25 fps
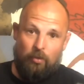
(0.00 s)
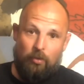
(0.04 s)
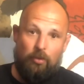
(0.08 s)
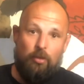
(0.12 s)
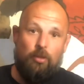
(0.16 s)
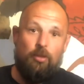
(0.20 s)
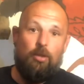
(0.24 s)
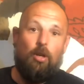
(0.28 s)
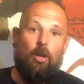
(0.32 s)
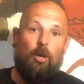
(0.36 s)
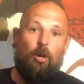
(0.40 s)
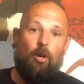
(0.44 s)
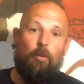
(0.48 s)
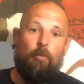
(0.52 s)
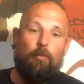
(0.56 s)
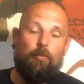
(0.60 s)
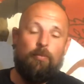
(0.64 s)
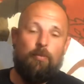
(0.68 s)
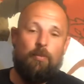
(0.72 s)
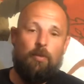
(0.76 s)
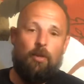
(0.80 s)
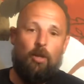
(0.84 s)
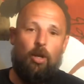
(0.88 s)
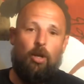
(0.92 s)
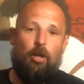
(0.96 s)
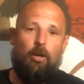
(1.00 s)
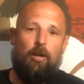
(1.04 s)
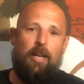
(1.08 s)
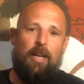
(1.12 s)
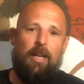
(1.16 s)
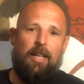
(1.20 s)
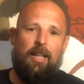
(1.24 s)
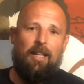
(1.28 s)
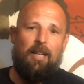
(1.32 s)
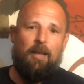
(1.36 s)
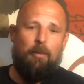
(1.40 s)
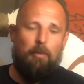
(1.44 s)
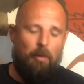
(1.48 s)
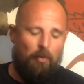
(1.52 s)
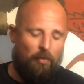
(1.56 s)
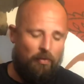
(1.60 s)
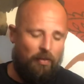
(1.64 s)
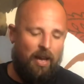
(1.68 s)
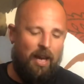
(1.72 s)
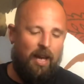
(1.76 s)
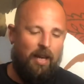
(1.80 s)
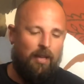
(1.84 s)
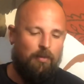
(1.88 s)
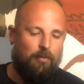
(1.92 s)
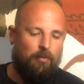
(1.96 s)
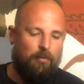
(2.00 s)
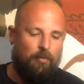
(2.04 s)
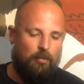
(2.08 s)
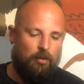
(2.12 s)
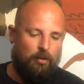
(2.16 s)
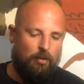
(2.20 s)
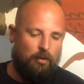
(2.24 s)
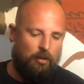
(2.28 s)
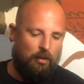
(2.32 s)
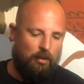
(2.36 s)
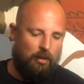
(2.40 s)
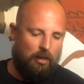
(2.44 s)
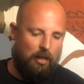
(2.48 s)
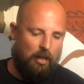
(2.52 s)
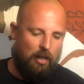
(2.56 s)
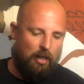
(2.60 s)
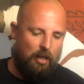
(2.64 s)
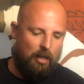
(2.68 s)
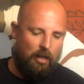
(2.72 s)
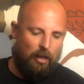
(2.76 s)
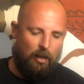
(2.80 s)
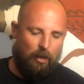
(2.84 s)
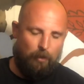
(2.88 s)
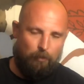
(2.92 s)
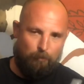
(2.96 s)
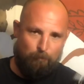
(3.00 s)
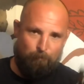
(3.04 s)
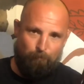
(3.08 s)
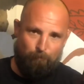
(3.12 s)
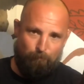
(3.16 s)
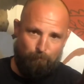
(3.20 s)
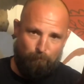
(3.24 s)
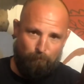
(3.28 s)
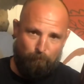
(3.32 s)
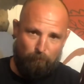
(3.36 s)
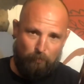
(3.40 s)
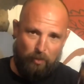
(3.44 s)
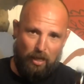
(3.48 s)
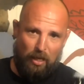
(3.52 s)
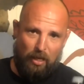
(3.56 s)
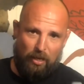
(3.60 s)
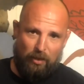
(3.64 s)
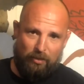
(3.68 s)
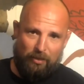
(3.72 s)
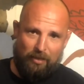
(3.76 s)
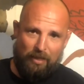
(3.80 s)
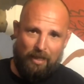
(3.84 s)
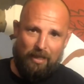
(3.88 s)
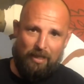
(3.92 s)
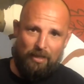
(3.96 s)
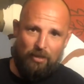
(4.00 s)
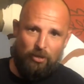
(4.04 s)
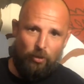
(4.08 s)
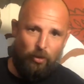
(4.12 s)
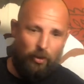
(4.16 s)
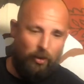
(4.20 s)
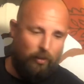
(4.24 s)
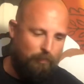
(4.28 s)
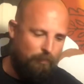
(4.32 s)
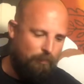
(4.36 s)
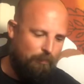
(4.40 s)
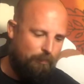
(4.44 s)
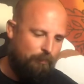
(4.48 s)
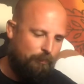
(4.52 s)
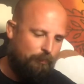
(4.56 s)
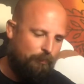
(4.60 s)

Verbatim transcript: So, alrighty, I'm a fan. Uh, now let's get into it.